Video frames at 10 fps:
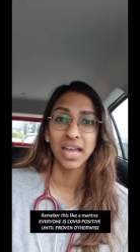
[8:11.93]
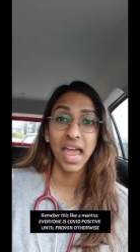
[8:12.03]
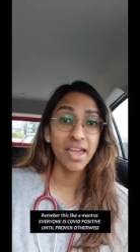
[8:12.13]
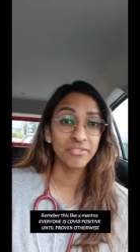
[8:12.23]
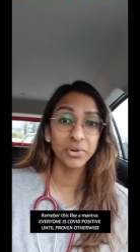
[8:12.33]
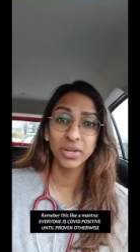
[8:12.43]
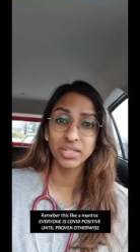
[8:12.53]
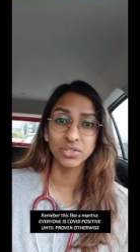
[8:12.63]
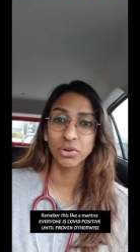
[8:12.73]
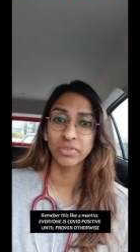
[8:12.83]
everyone
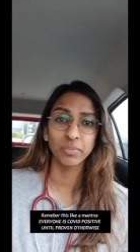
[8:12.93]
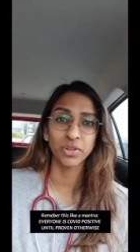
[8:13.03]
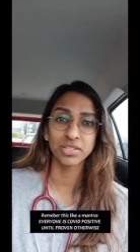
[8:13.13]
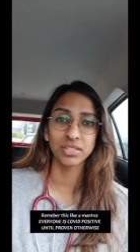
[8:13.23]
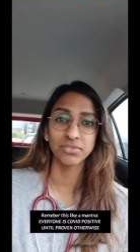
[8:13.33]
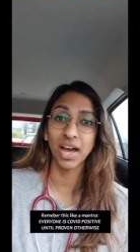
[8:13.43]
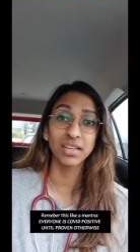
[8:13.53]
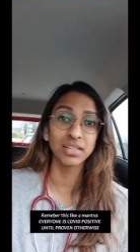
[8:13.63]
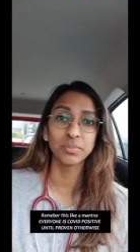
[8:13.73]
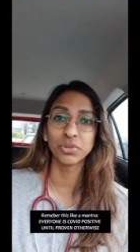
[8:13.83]
is covid positive
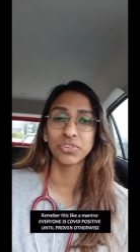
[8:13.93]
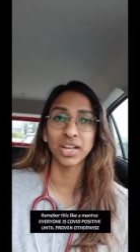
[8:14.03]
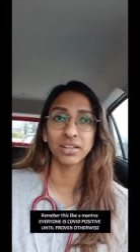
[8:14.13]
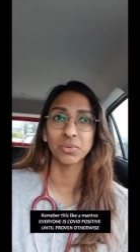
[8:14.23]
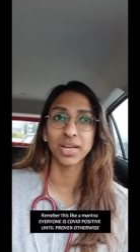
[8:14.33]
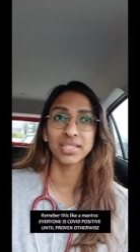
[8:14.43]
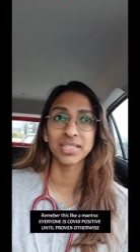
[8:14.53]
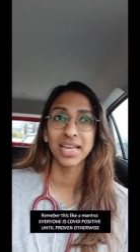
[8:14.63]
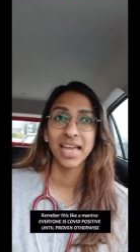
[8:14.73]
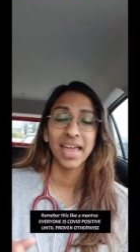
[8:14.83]
until proven otherwise
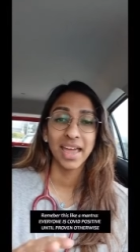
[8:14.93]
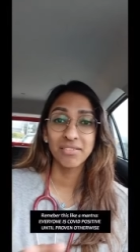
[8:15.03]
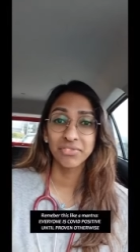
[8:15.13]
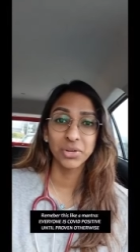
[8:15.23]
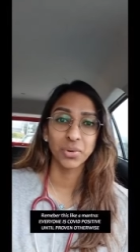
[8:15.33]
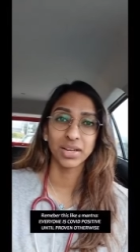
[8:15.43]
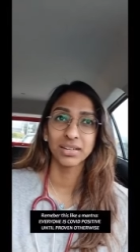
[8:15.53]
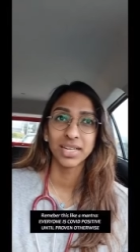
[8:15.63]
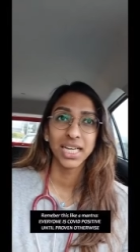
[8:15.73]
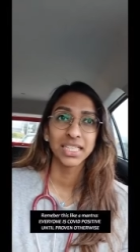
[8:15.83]
everyone
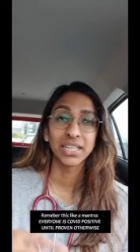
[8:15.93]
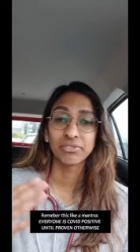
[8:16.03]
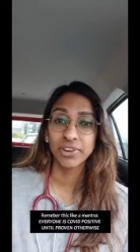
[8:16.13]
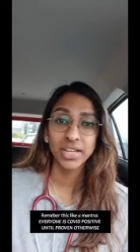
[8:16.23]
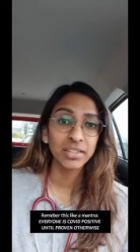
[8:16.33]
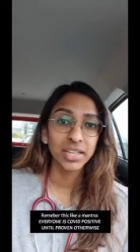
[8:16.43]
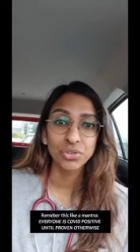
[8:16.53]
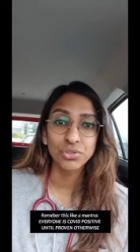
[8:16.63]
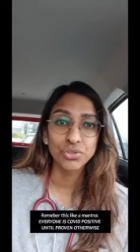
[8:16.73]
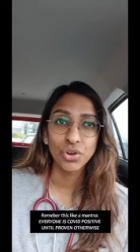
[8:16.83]
that friend that
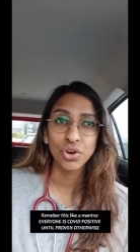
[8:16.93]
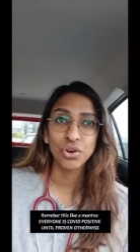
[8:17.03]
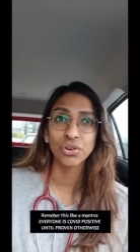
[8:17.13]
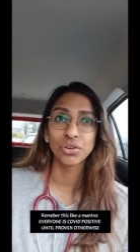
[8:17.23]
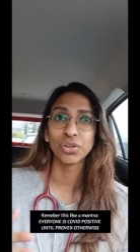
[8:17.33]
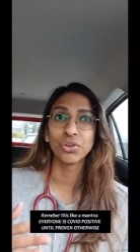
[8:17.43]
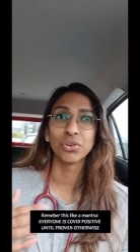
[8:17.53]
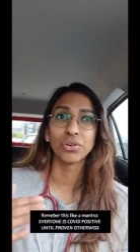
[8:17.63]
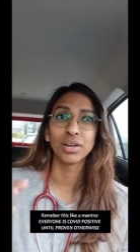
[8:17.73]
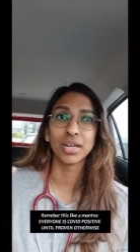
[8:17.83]
you saw you
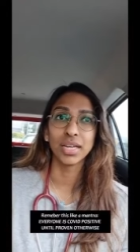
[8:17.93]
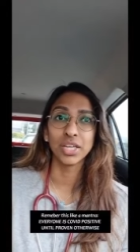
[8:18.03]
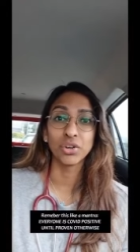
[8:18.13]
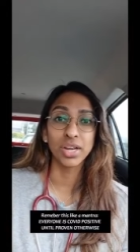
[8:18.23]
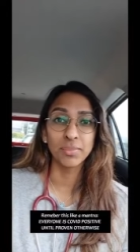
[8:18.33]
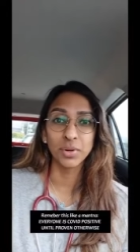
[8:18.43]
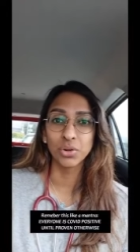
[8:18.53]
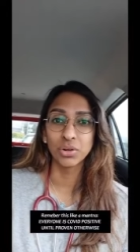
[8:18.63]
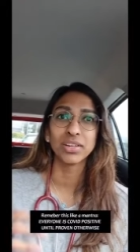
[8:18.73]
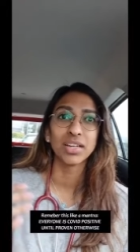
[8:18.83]
know in your
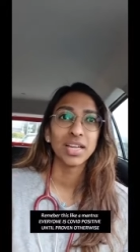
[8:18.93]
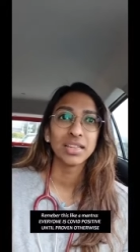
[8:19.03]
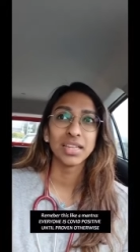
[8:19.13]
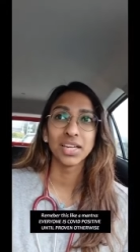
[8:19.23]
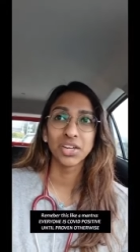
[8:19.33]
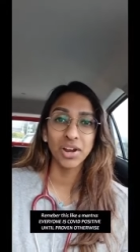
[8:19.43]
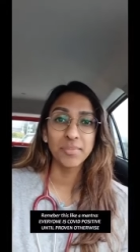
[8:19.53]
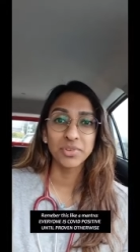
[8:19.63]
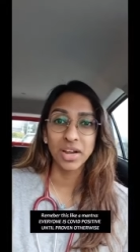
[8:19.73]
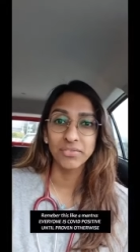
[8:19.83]
neighborhood the grab
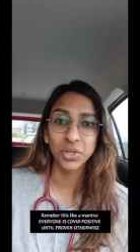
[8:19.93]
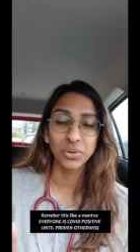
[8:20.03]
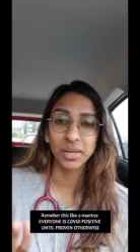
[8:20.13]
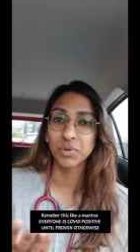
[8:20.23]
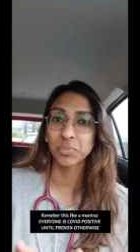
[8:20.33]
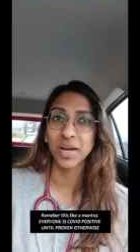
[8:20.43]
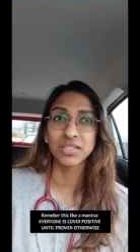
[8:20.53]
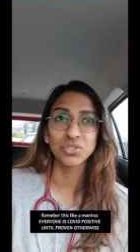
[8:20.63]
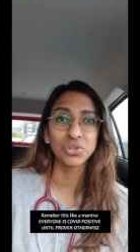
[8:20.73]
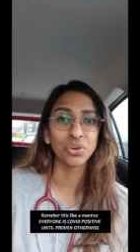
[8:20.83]
driver who came to
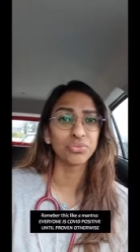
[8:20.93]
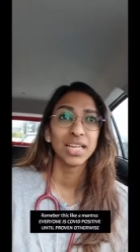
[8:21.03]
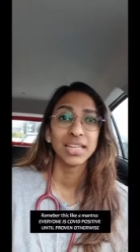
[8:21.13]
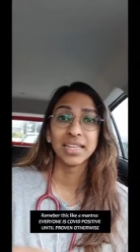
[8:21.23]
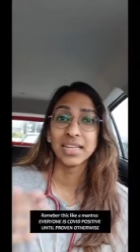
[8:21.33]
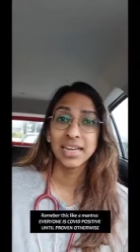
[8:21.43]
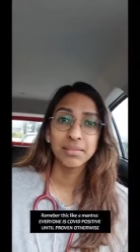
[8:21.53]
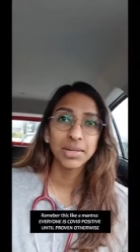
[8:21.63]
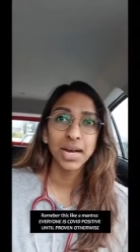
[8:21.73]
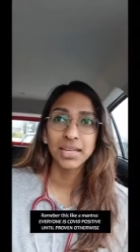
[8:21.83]
pass you your food, the
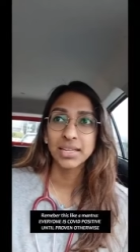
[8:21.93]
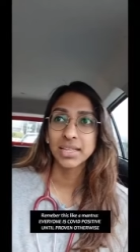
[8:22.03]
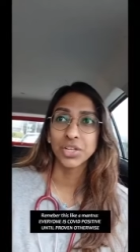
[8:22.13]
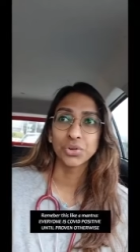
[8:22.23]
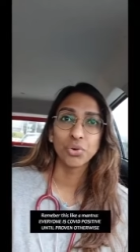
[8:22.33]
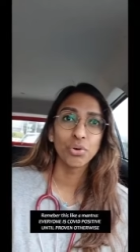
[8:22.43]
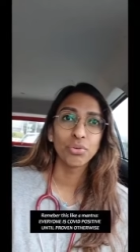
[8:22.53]
neighbor auntie that you go